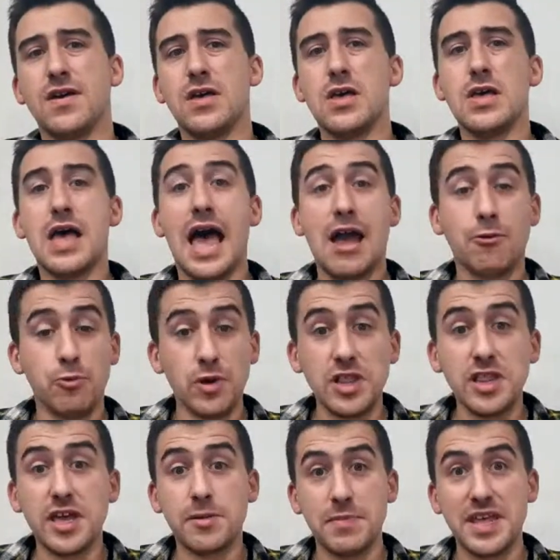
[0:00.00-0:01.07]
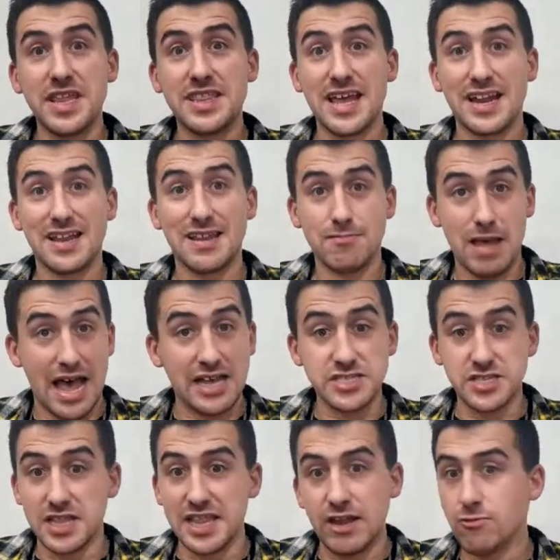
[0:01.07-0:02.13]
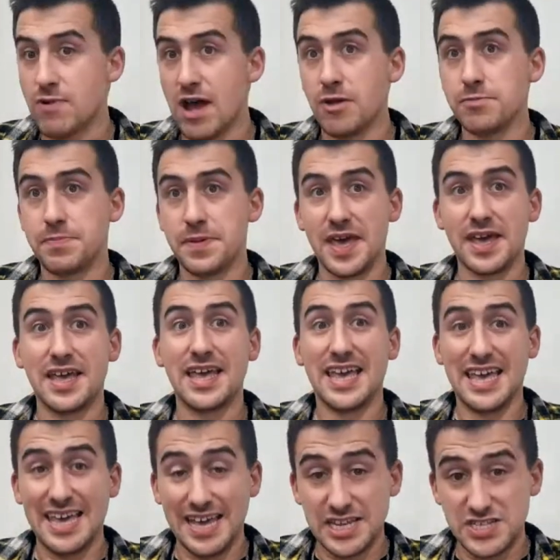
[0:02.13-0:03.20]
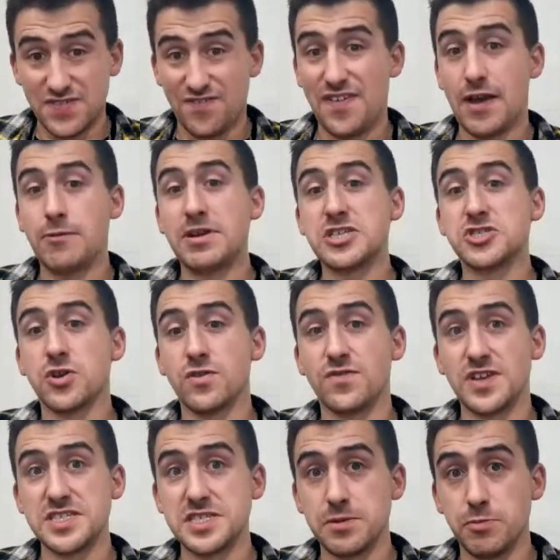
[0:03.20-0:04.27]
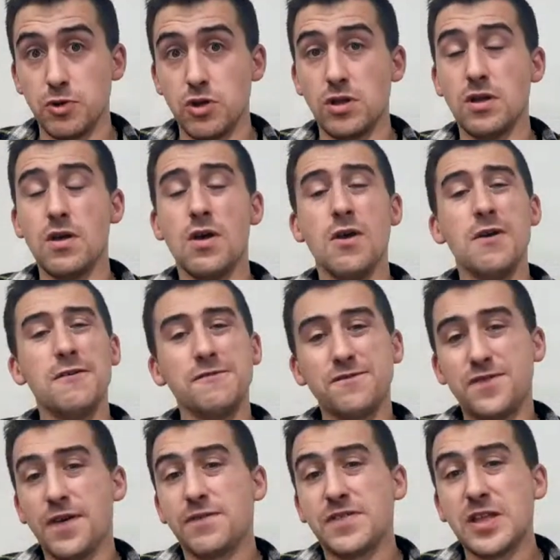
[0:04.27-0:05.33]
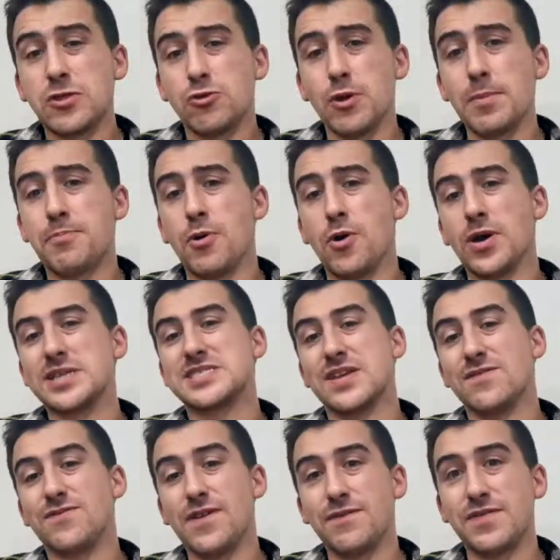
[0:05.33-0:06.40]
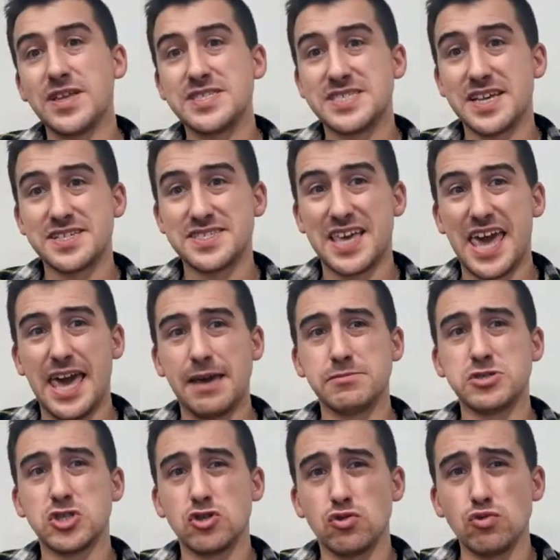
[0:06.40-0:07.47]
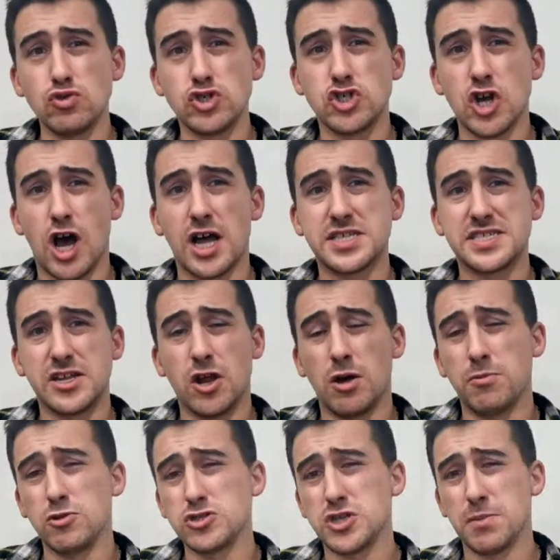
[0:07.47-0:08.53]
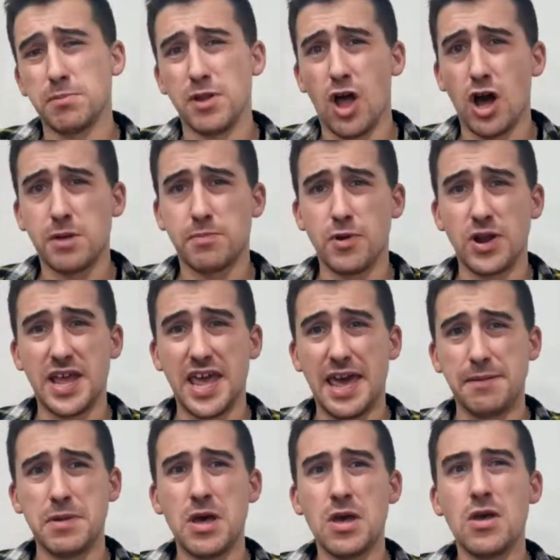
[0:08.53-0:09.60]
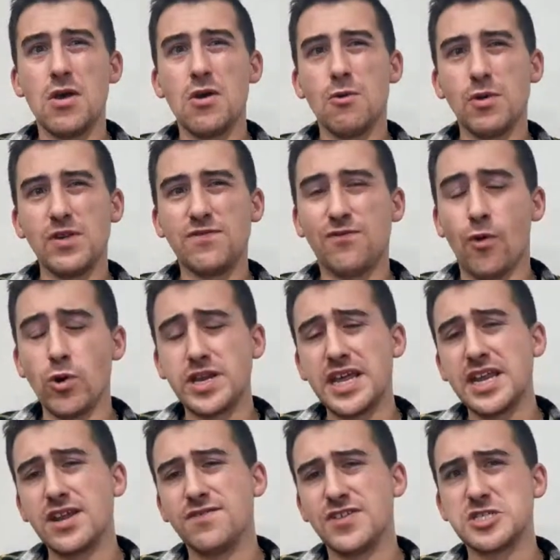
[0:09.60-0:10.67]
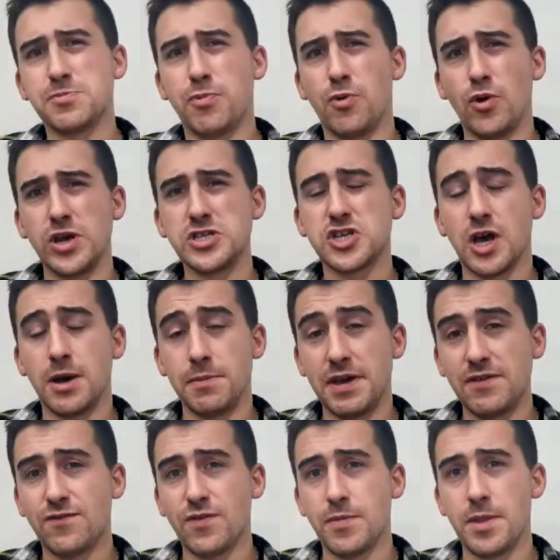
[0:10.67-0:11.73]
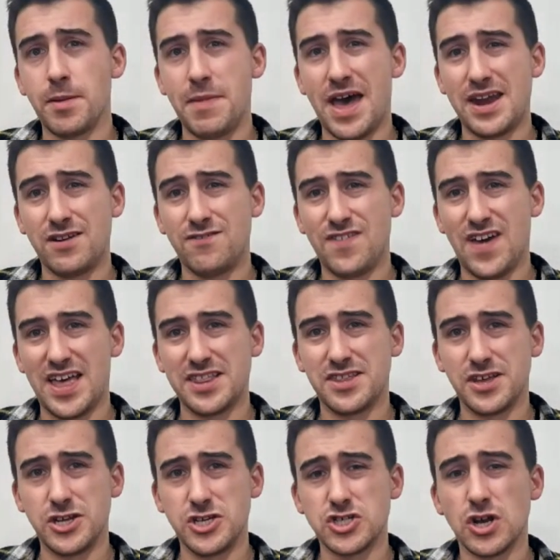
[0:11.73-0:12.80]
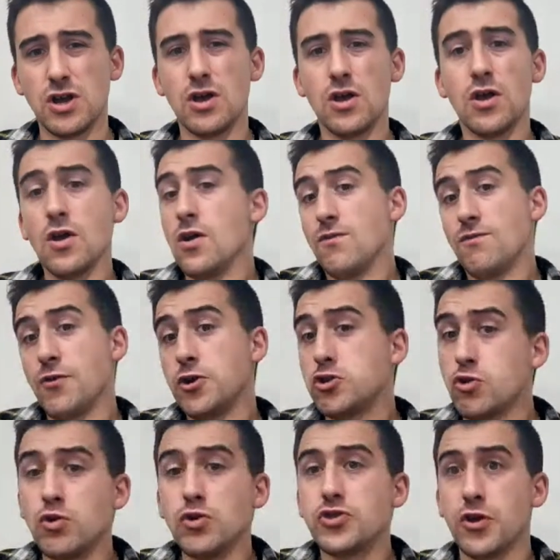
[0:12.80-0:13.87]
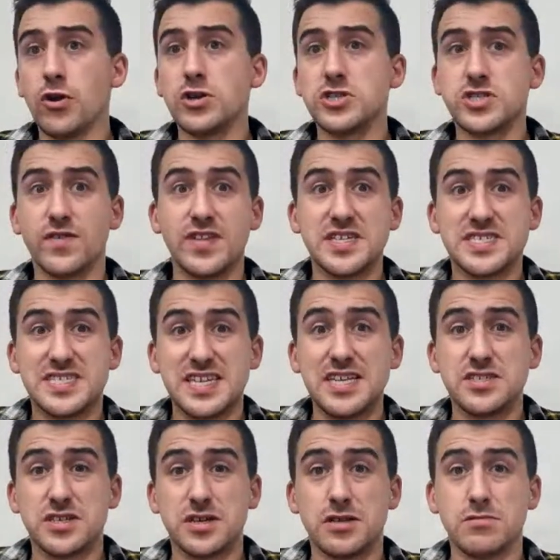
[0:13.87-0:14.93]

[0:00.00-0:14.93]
I will admit that as a late round pick, he is very serviceable. 53 points in 56 games, 2 shots and almost a block per game, with 14 of his points coming from the man advantage for 2/3 of the season.